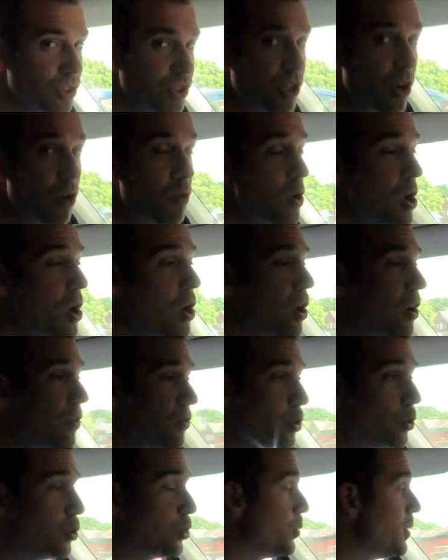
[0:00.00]
So, of
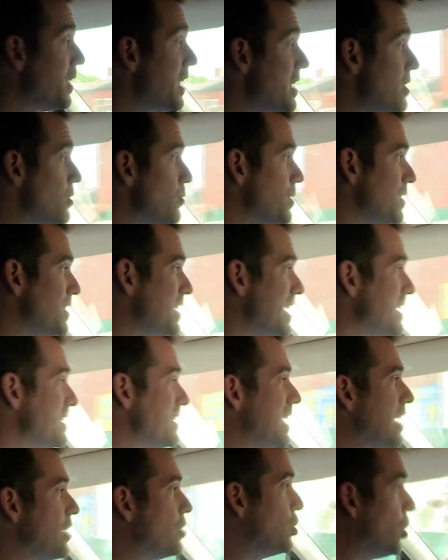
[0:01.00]
course, we need to assess
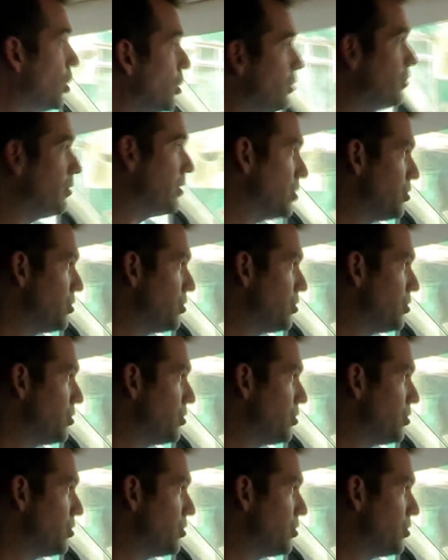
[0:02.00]
that shoulder